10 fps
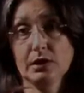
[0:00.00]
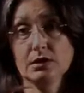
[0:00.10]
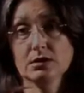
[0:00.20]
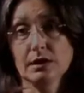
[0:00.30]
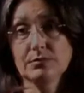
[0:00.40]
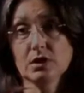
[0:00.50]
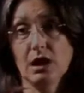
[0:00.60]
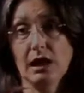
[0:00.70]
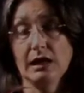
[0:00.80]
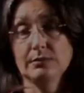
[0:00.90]

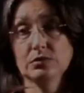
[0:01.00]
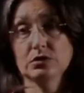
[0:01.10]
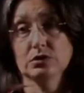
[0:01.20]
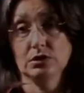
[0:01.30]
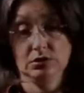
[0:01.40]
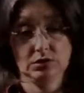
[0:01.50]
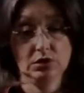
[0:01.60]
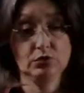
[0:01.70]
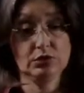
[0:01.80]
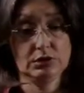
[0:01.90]
sometimes
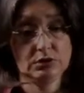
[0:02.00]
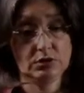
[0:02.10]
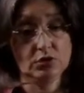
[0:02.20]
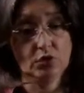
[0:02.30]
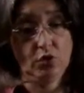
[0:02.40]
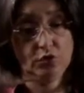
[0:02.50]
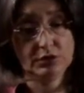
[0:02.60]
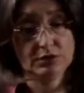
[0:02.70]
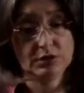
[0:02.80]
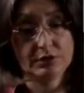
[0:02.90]
the so-called
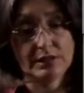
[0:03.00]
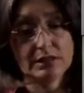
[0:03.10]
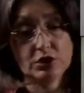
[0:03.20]
discrete